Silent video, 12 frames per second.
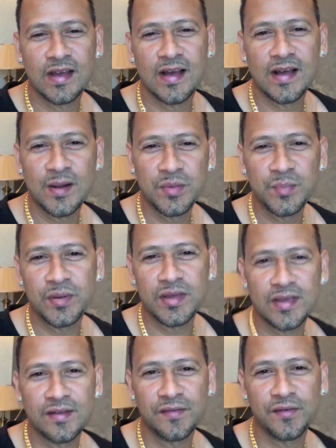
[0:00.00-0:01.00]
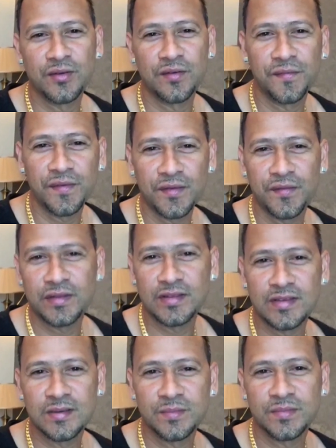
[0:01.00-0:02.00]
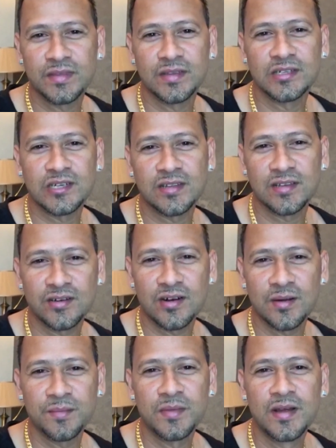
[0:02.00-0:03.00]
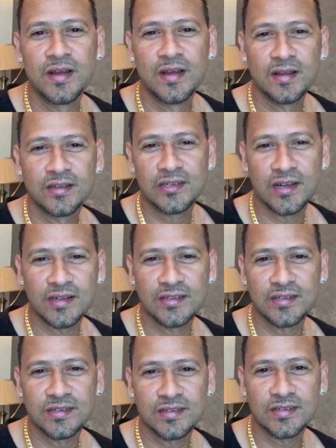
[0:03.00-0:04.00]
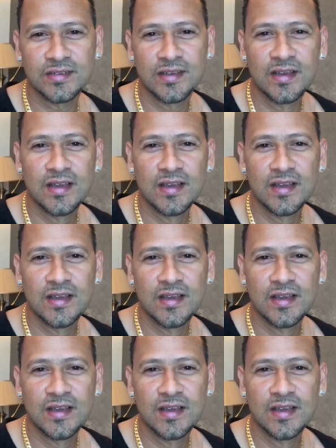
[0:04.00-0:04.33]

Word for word: I'll be playing for your favorite team, the Chattogram Challengers.